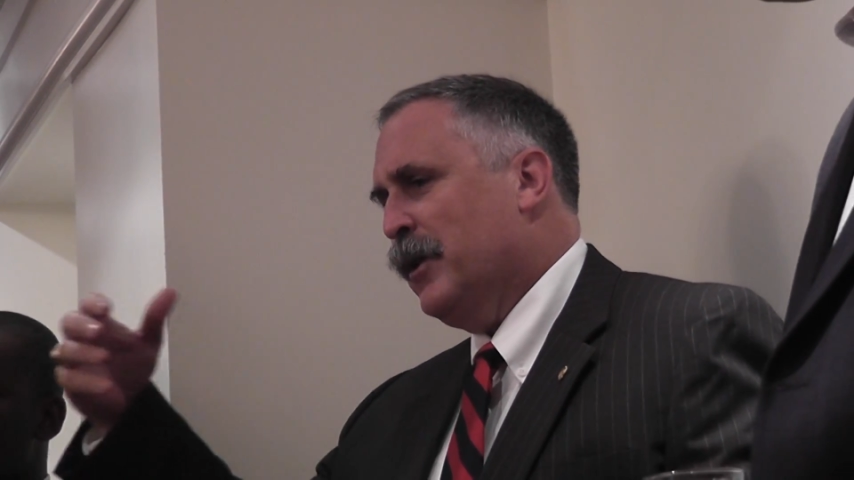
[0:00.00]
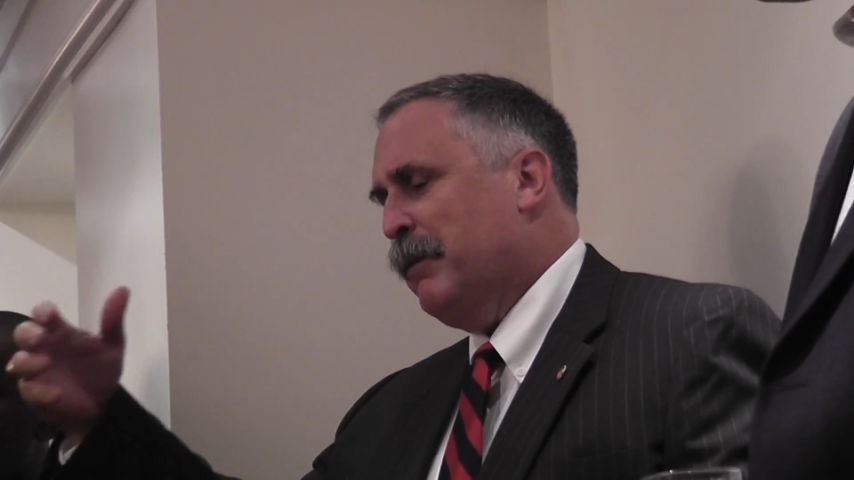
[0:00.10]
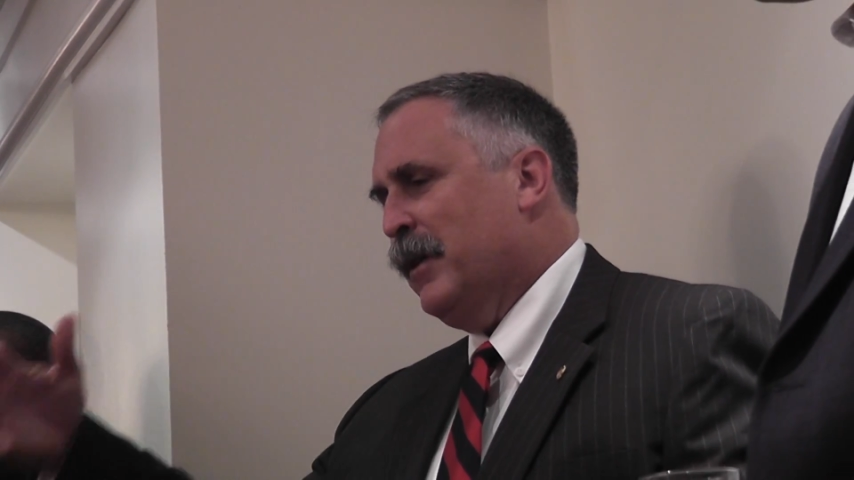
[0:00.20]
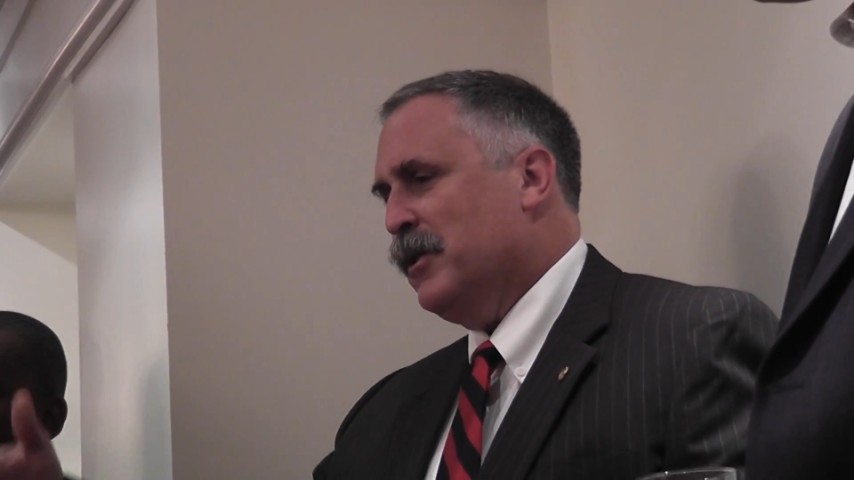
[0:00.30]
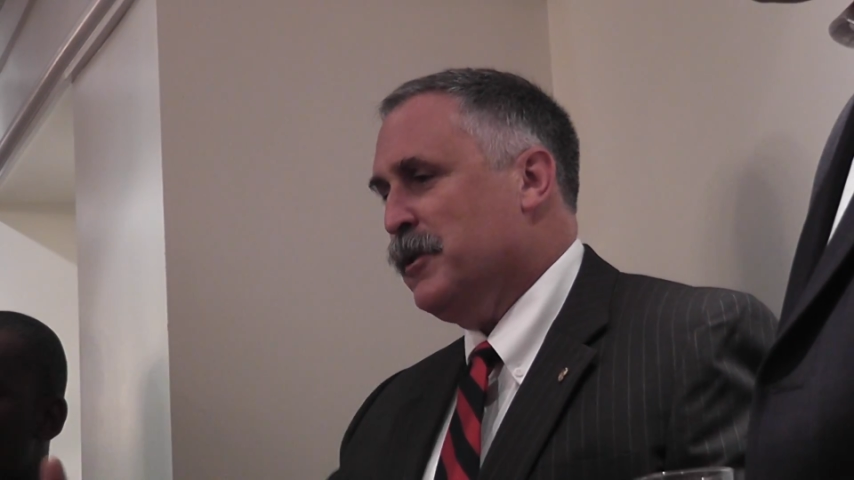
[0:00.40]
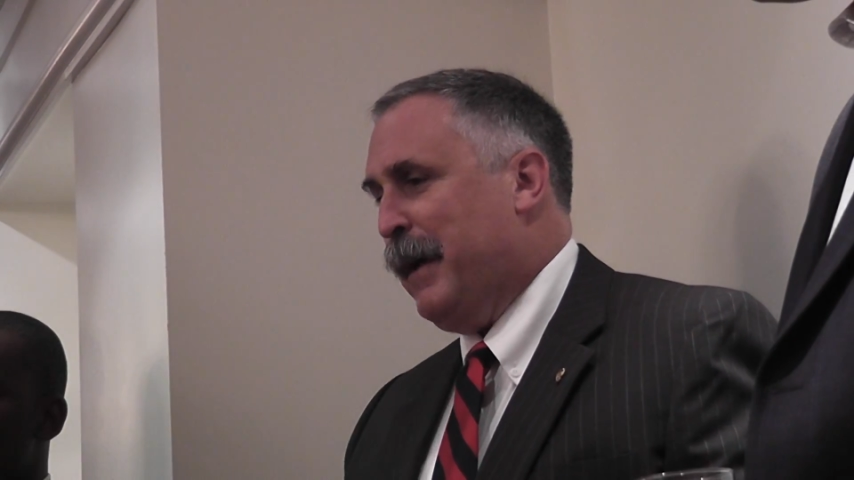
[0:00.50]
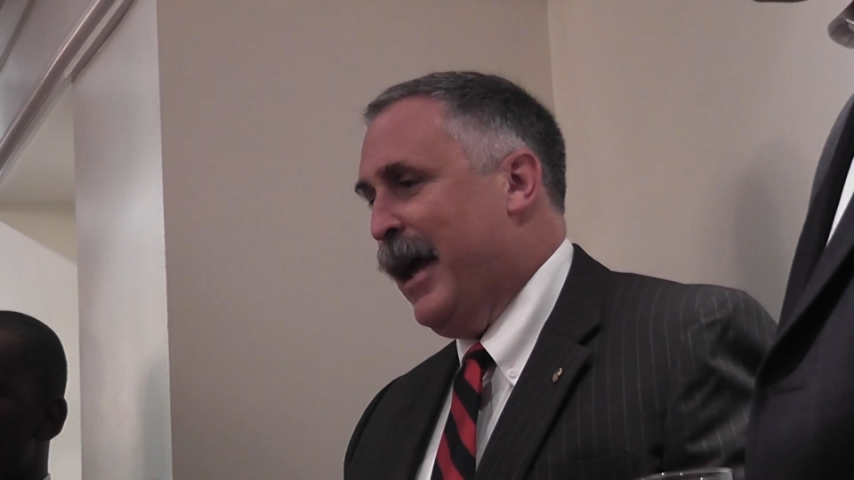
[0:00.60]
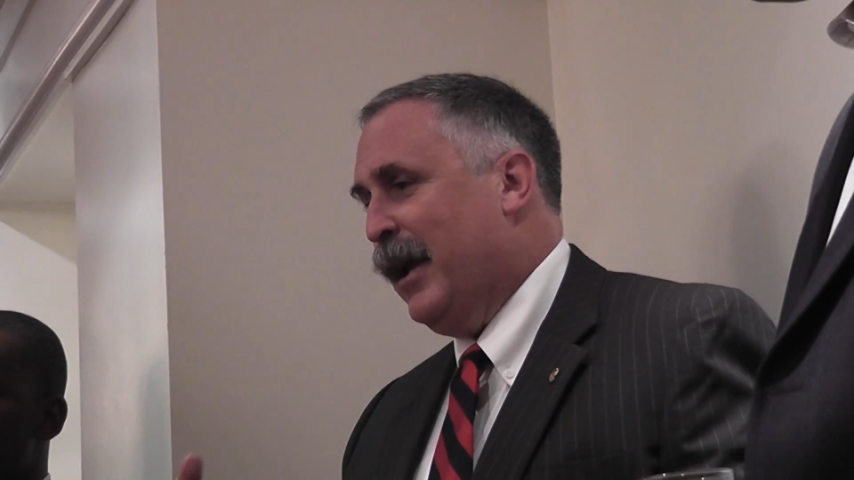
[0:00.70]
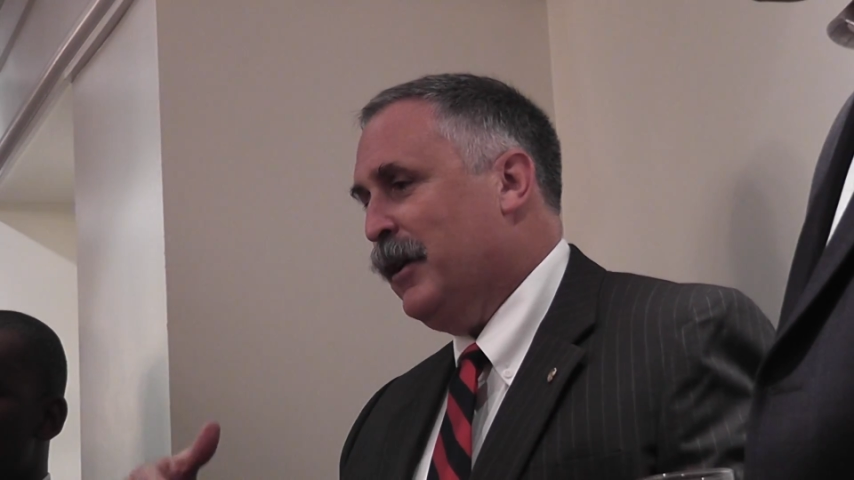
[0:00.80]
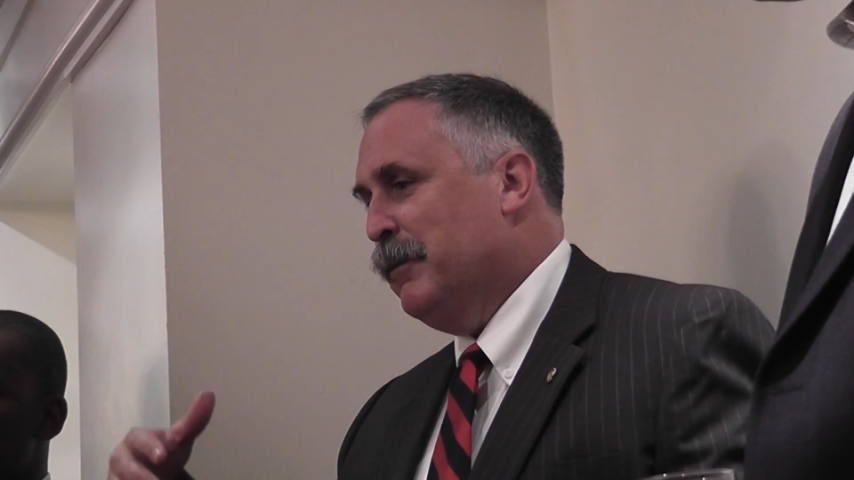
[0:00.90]
grip the
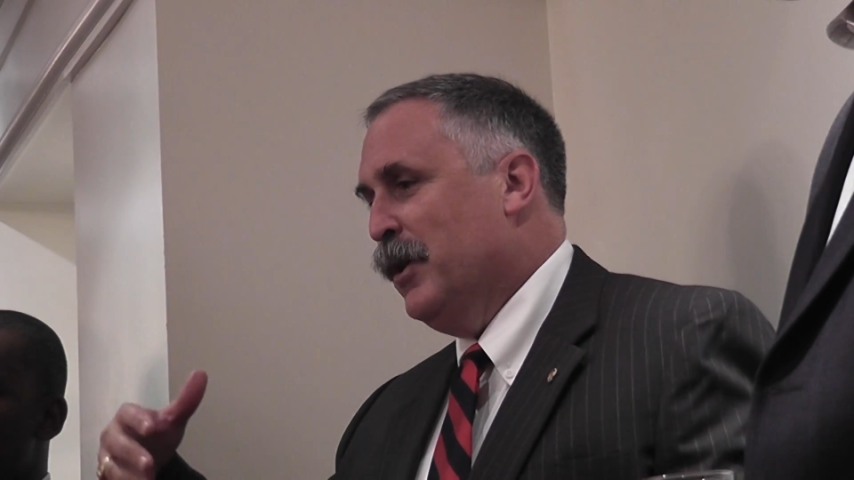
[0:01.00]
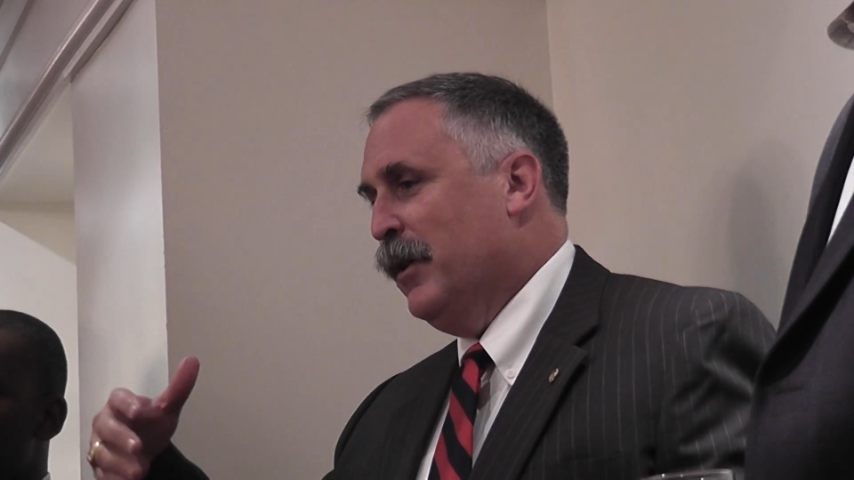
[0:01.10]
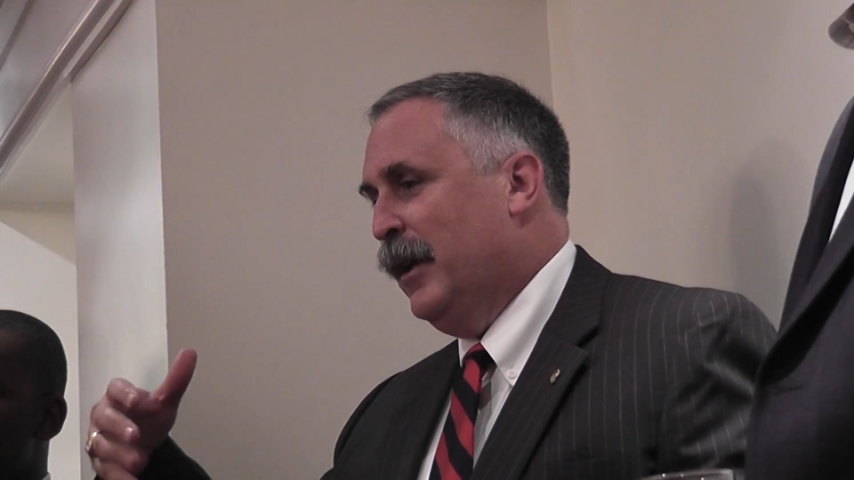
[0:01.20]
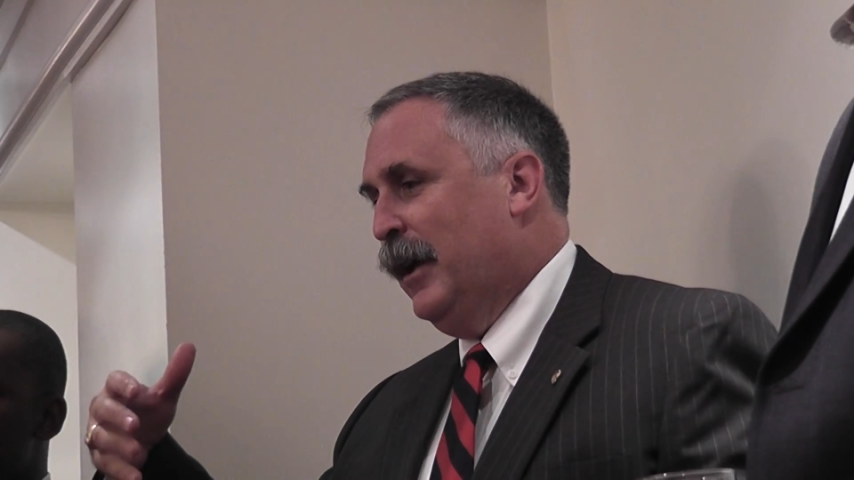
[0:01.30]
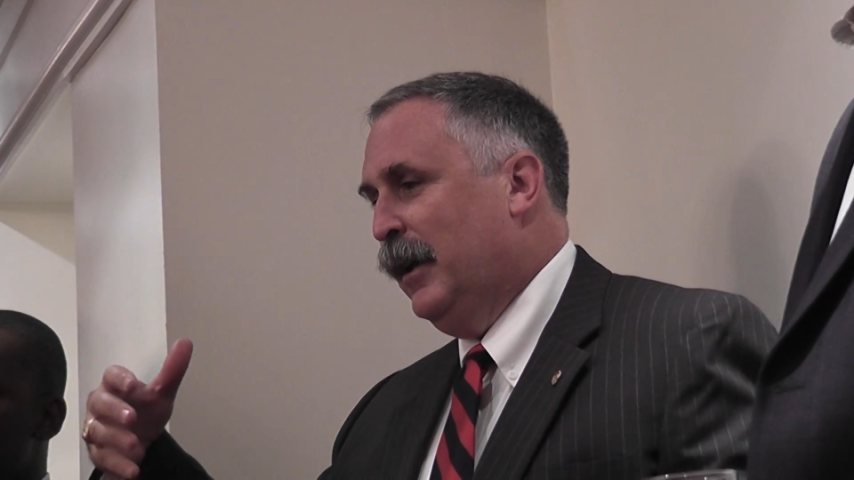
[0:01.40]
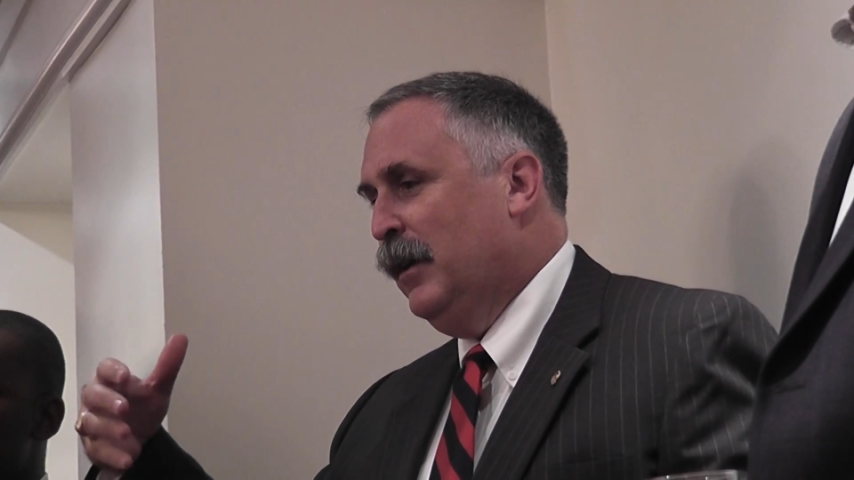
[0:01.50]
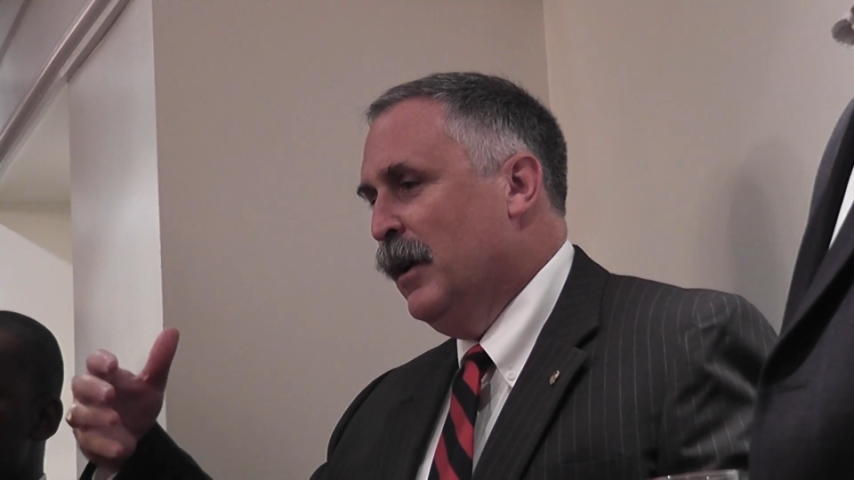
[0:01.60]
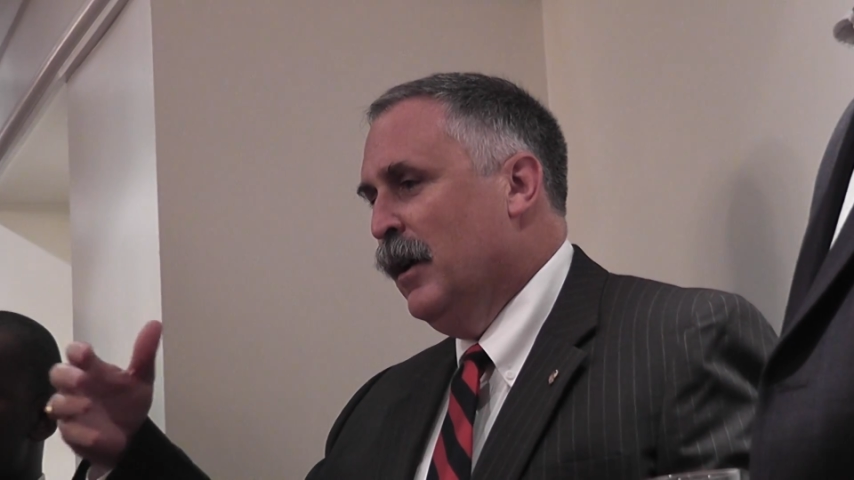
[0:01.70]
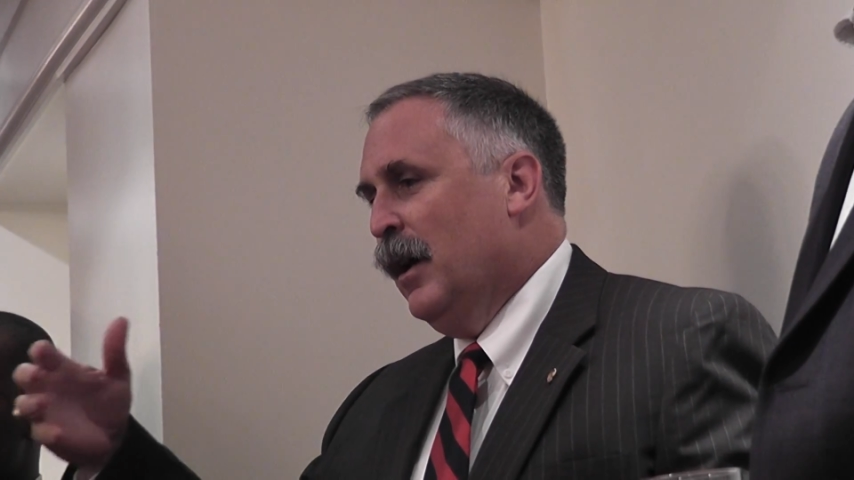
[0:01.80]
Hispanic community,